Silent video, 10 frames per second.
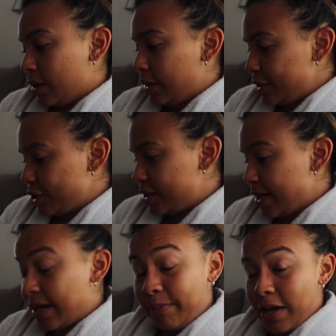let's just
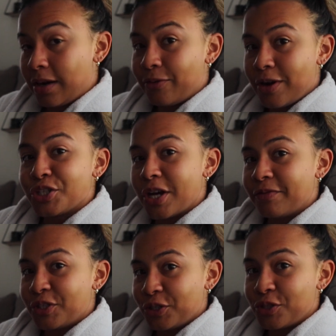say I'm not in a rush to
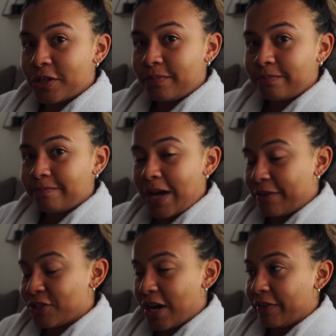have children
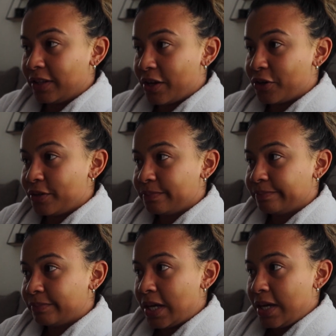after having Leonard.
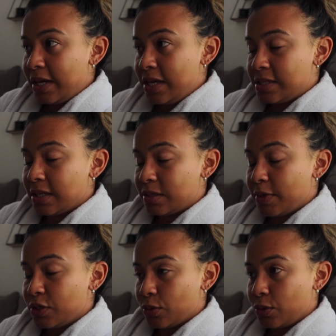He's 6
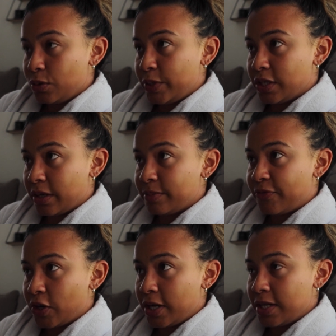months old. We took him
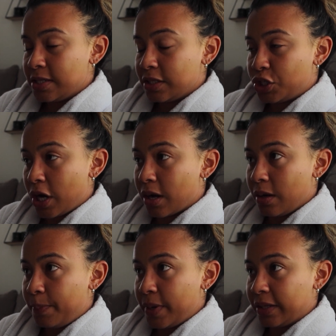for his
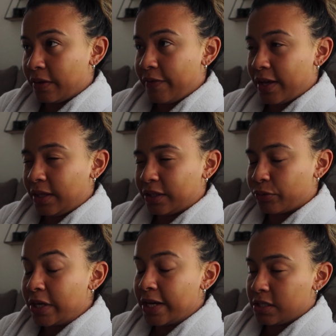checkup at the vet like
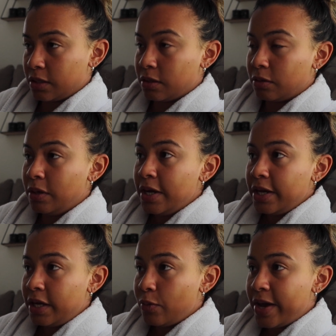3 nights ago.
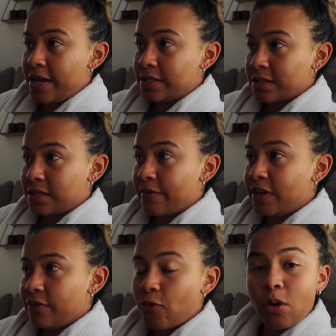He weighs
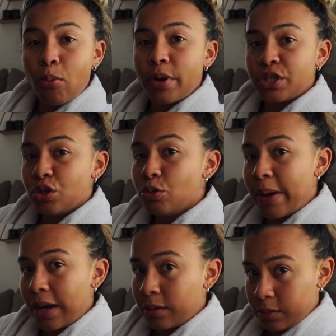74.2
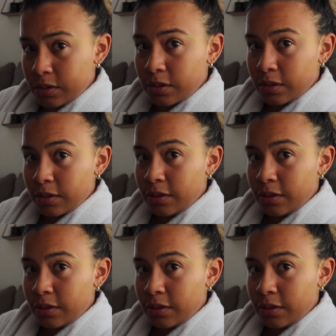pounds.